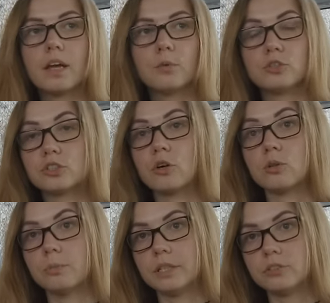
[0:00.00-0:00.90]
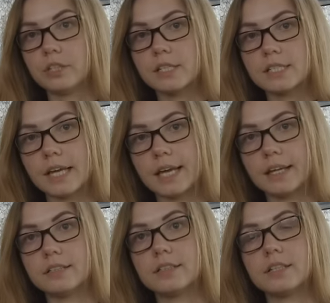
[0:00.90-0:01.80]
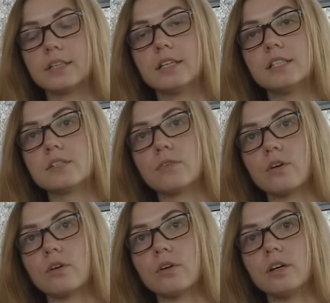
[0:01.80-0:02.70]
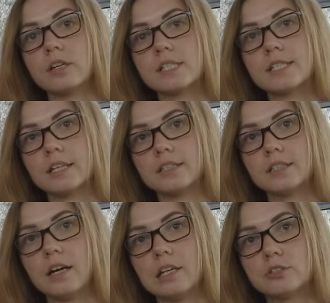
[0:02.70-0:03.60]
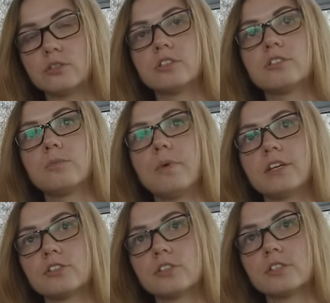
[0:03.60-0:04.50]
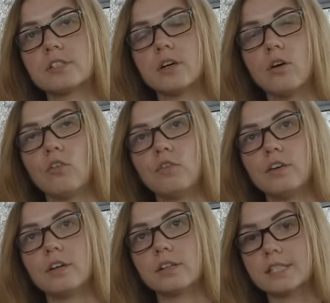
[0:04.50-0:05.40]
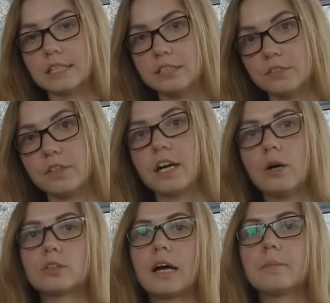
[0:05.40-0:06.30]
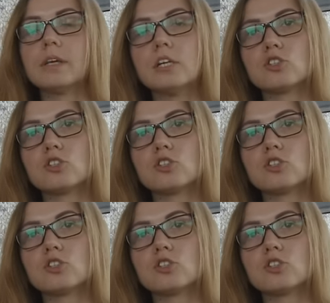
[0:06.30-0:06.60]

which is called Metrics, and uh, it's for uh, studying alternative measures of uh, scientific outcome.